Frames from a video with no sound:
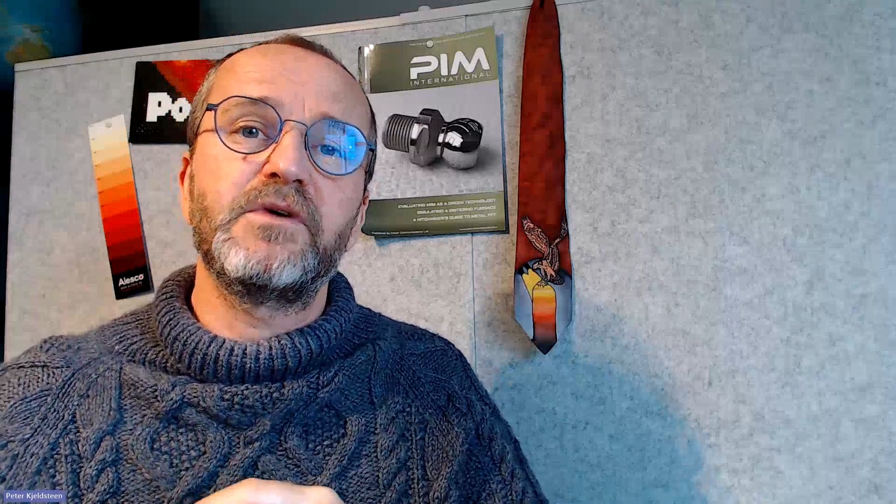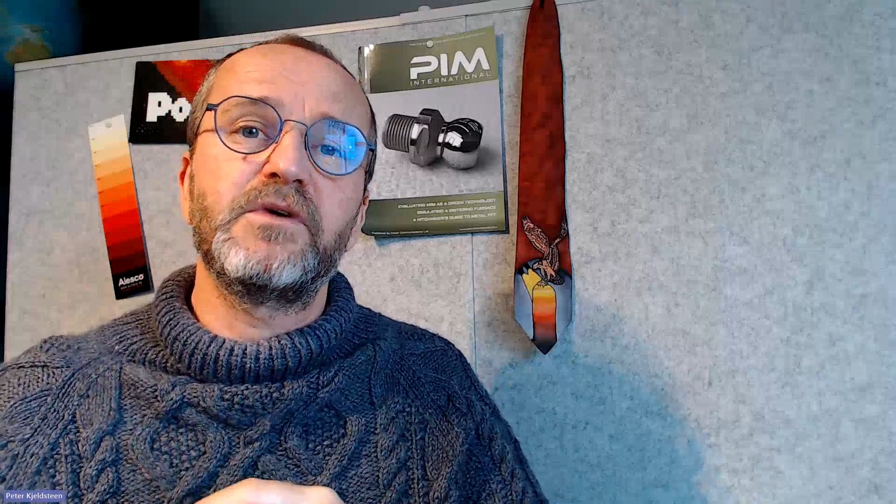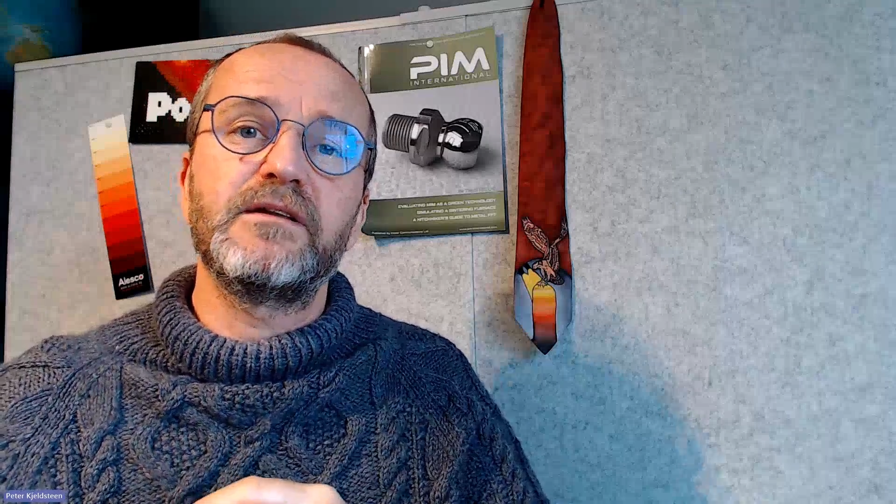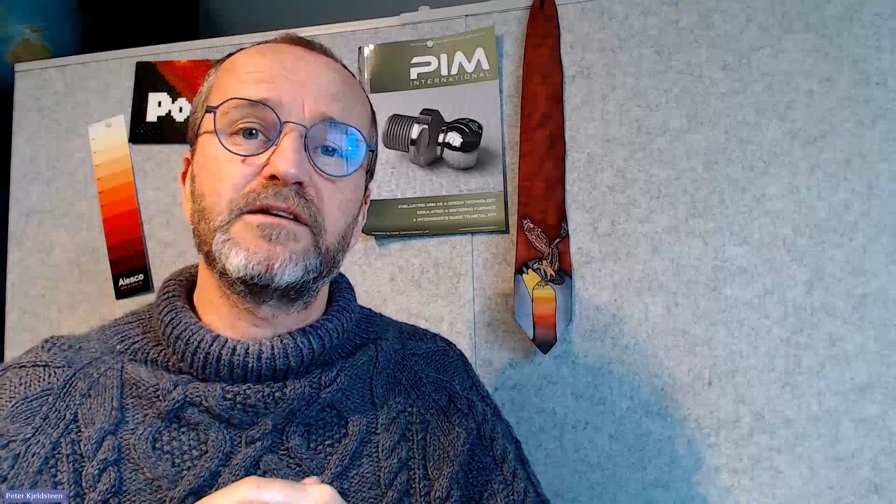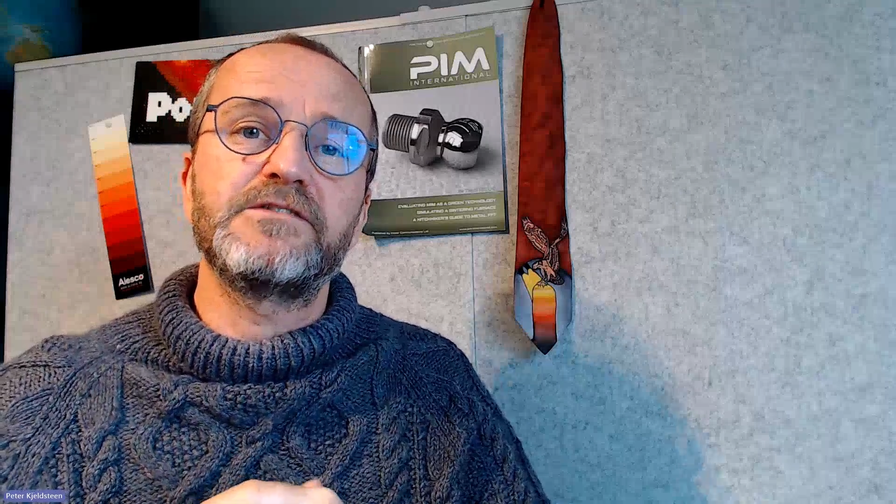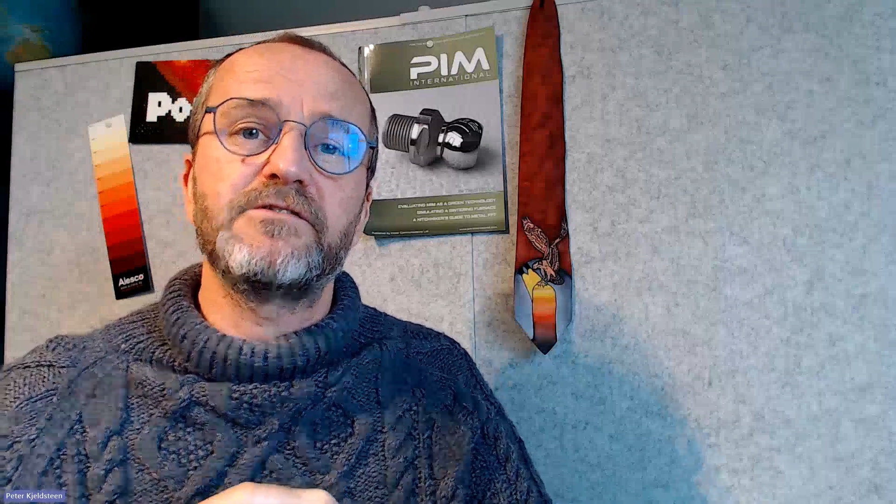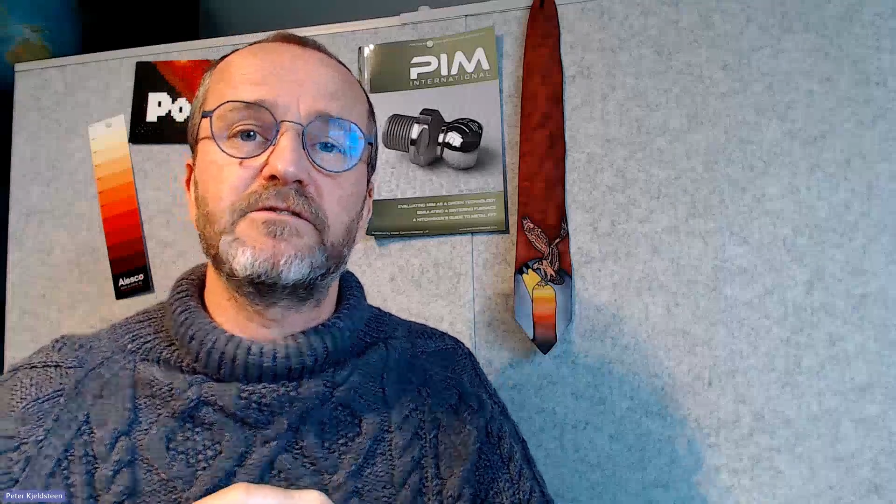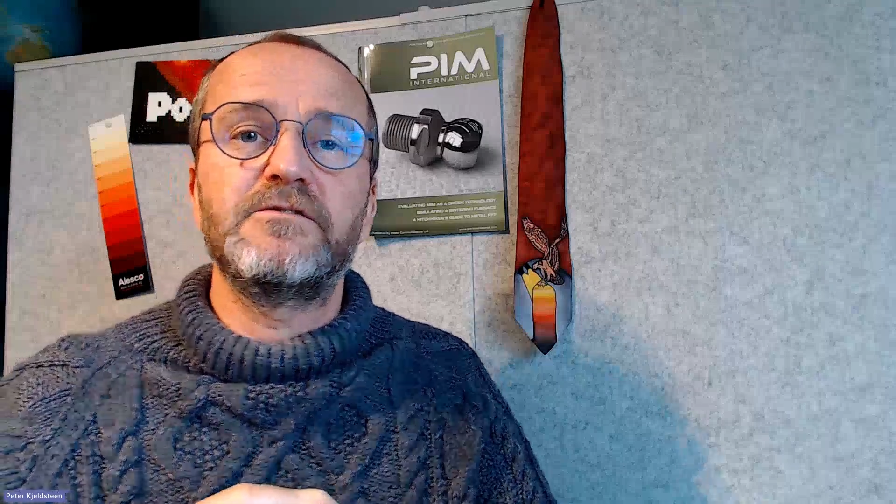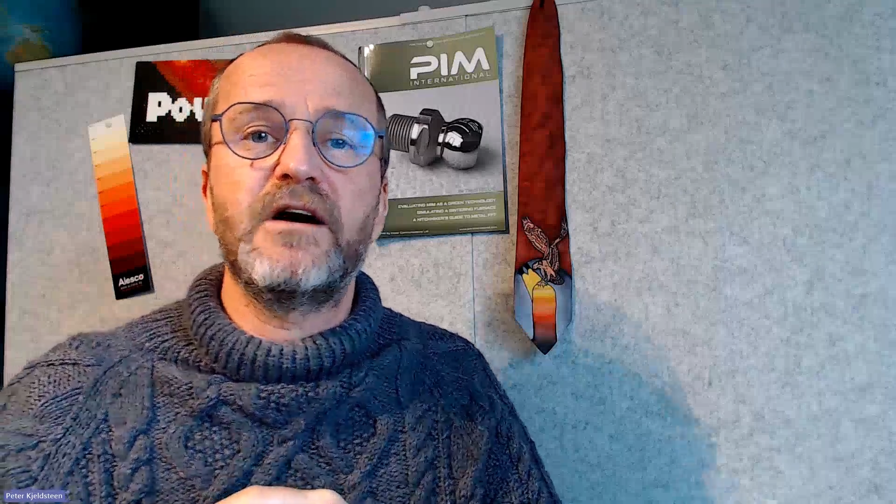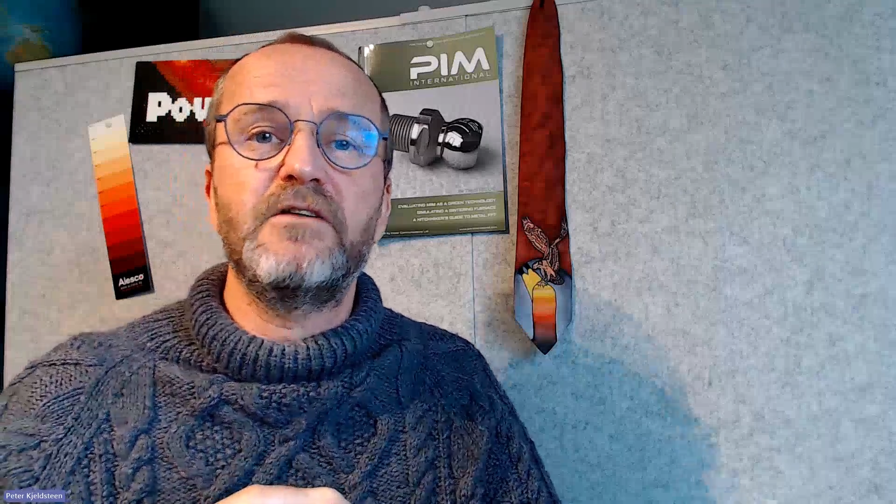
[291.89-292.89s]
where they
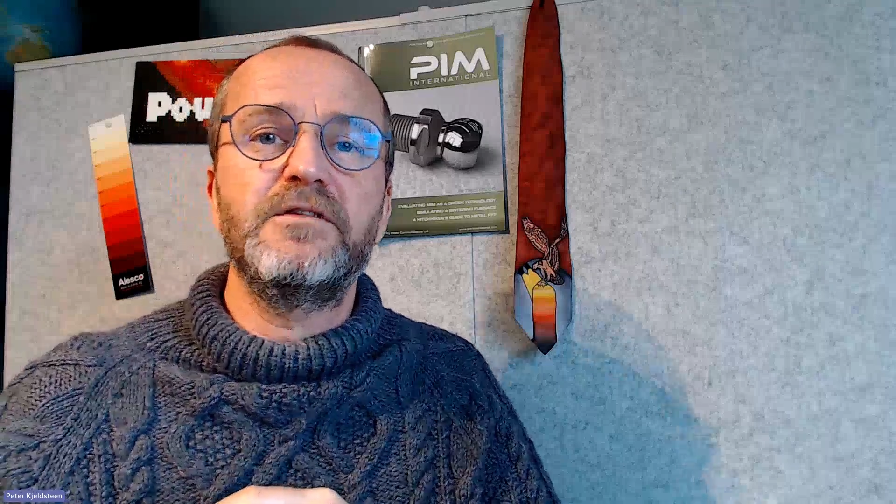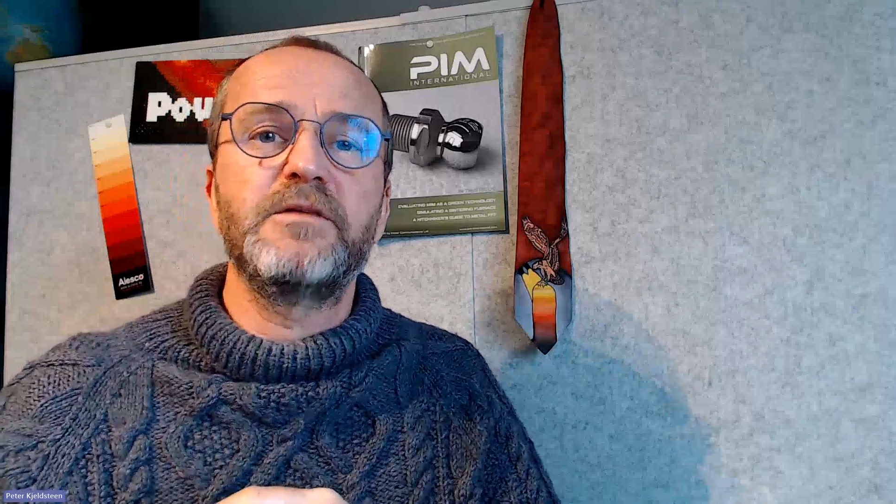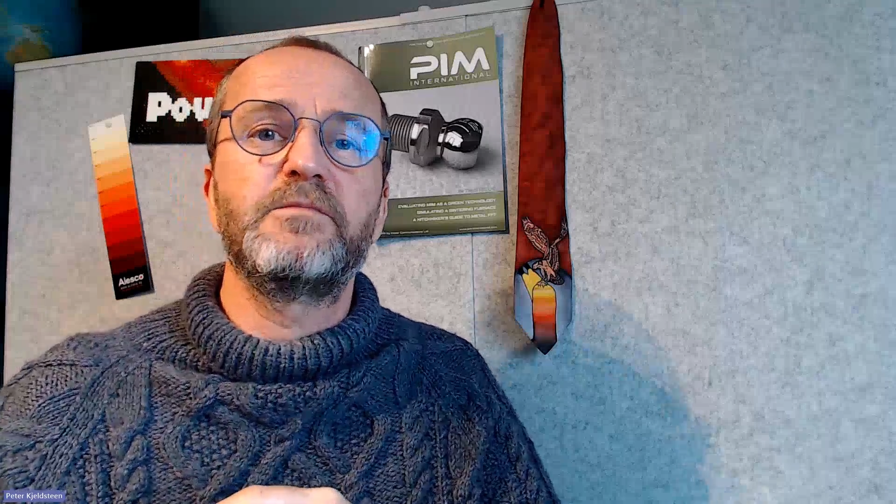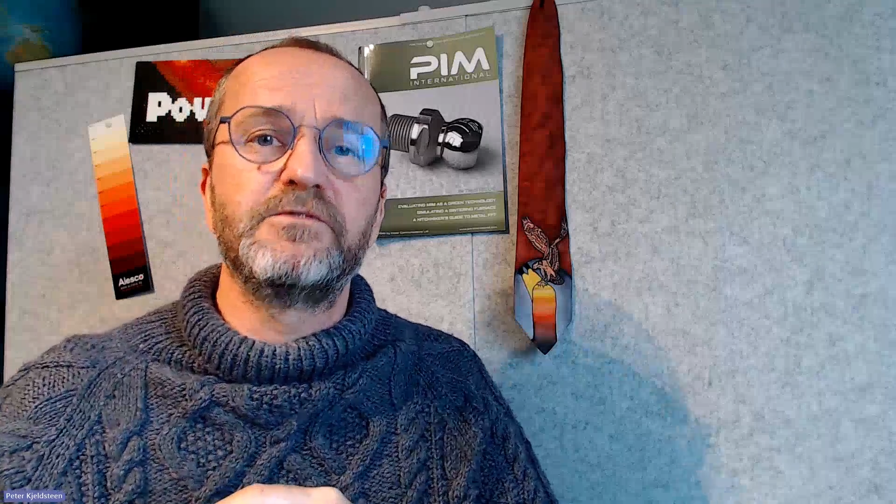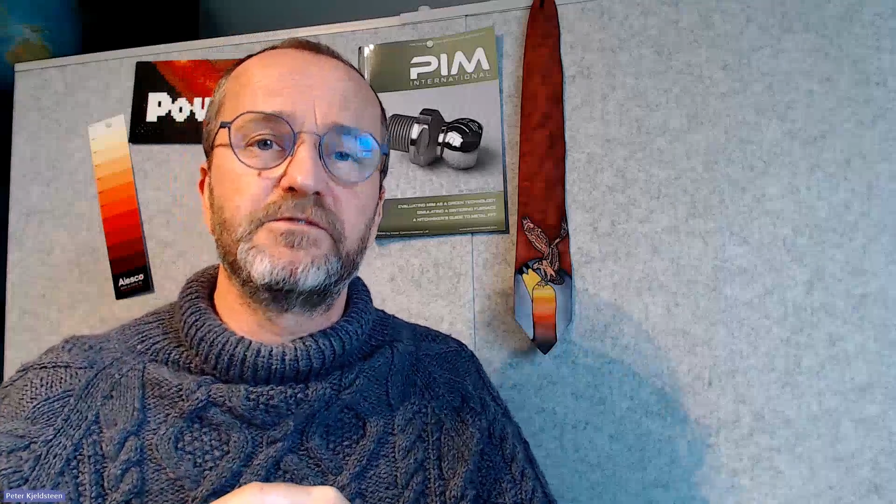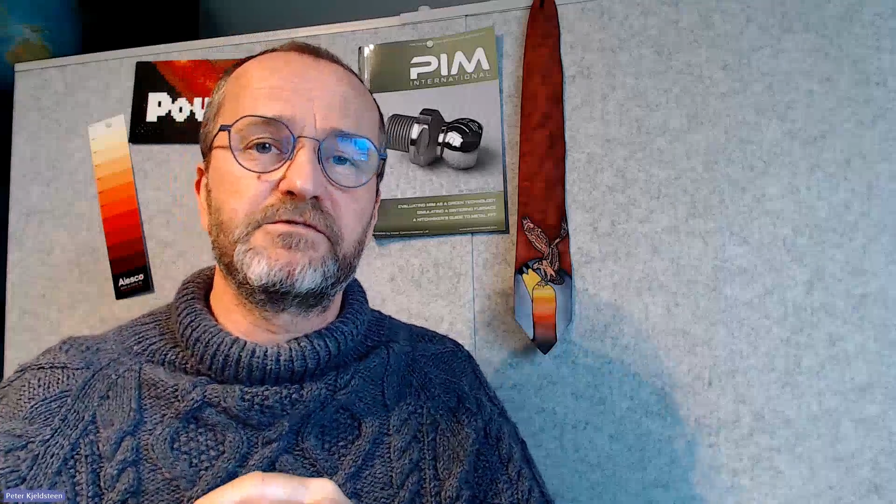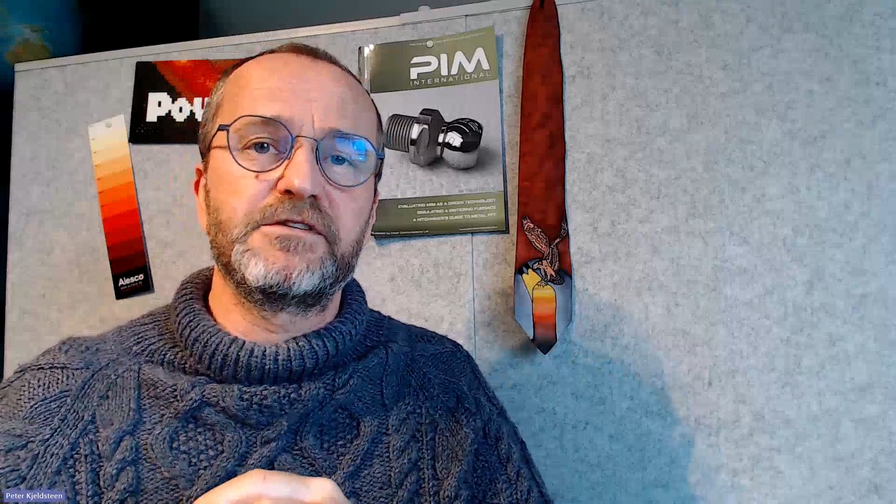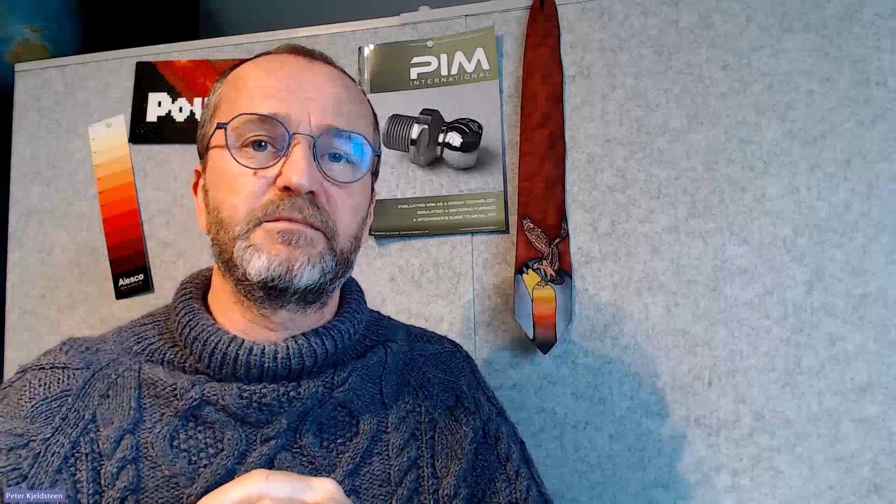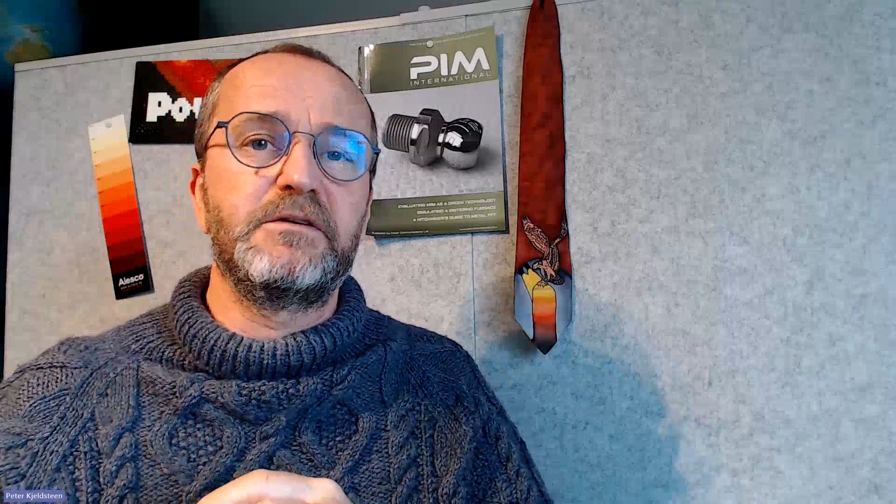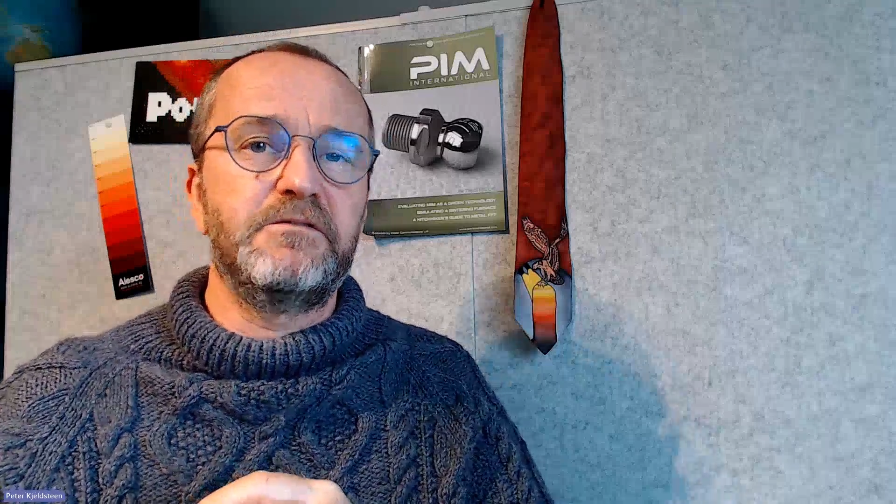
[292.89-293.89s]
show how they produce it,